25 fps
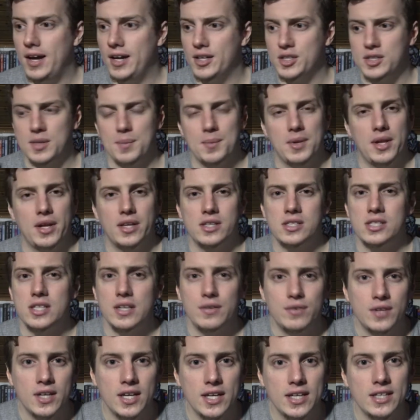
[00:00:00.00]
Someone like
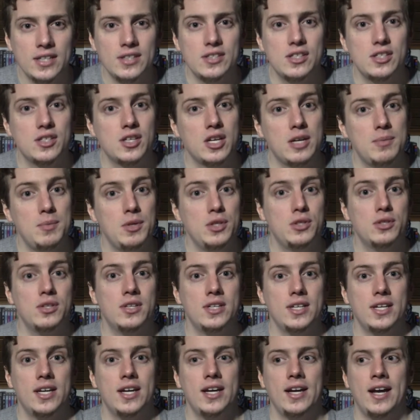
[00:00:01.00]
Stiff Kittens is going to be
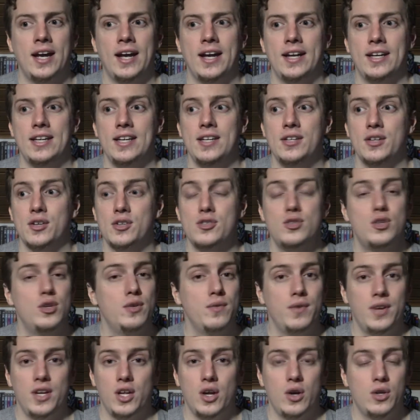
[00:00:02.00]
doing it, and he doesn't
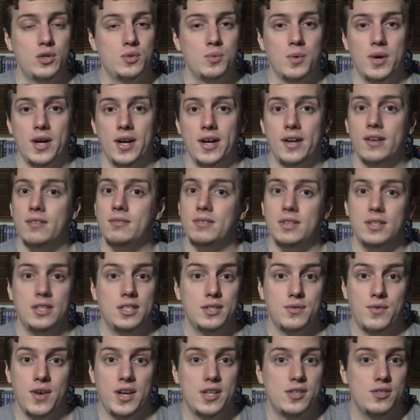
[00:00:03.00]
do videos where
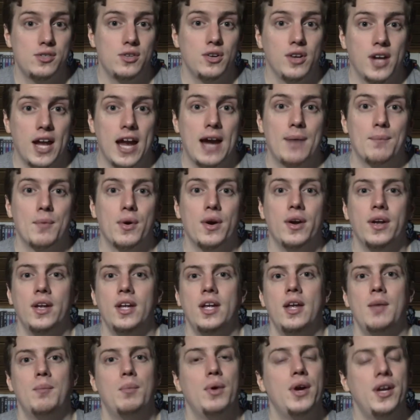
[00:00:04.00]
his face is on camera,
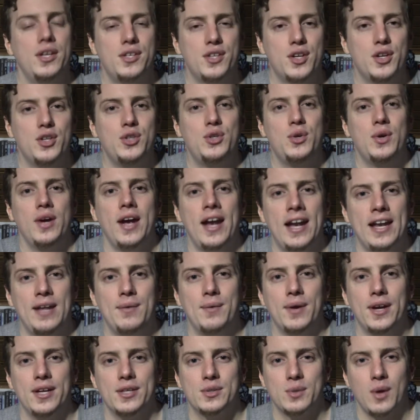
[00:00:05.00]
but he's going to do it
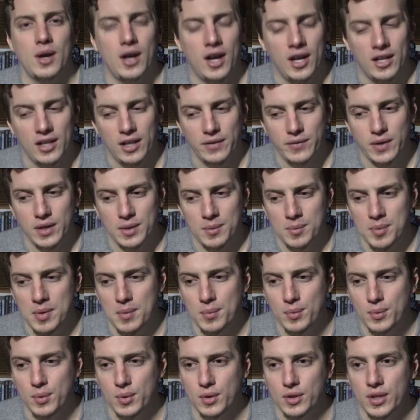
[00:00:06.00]
anyway. So I love it that
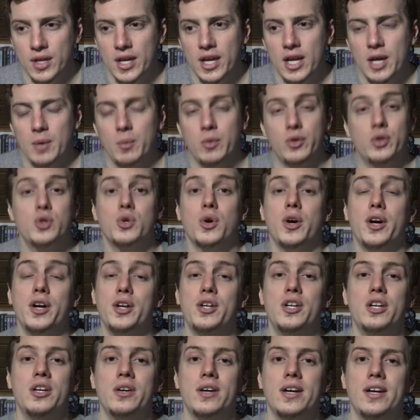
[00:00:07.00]
people will try
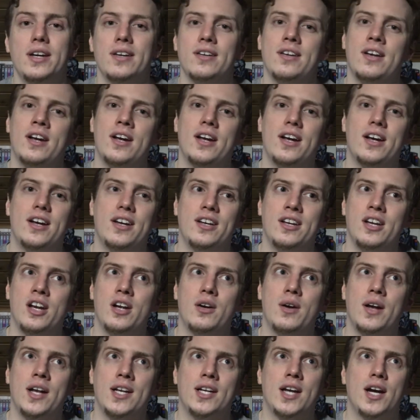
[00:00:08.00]
and do it, you
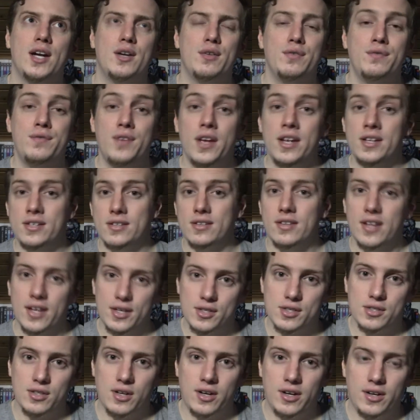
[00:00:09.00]
know, and kind of fit it to
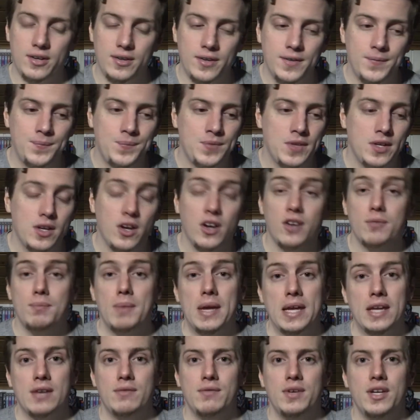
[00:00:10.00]
their style of
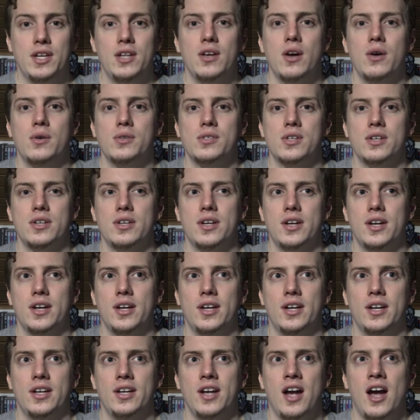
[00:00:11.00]
making videos, and
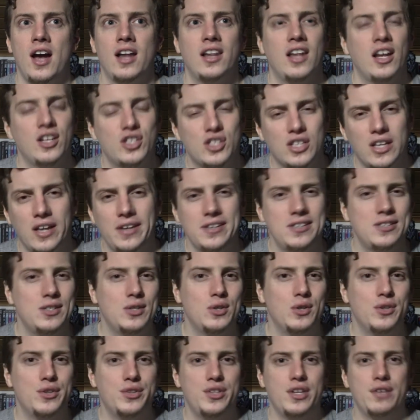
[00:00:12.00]
I just like
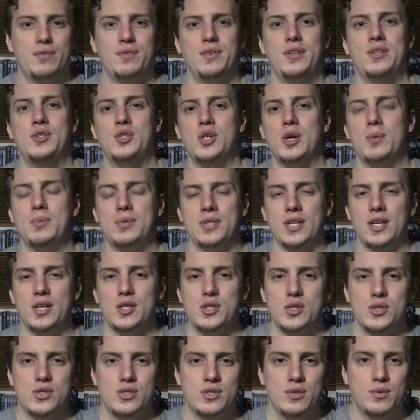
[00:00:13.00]
seeing all the different
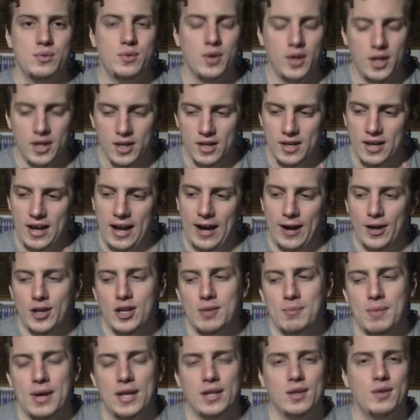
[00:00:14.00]
interpretations of how
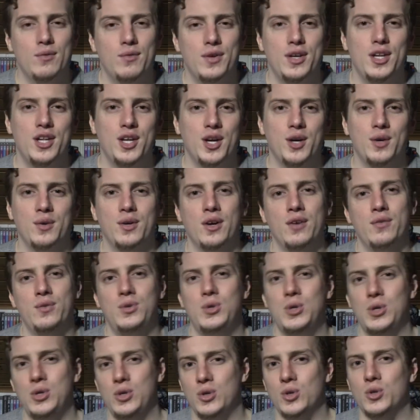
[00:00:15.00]
you make the video of
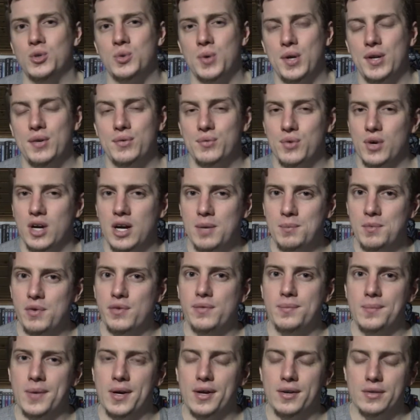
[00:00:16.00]
doing your 24-hour
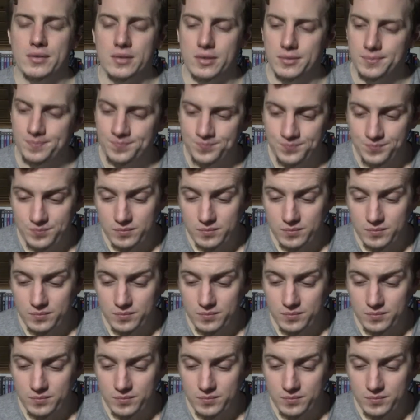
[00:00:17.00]
movie marathon.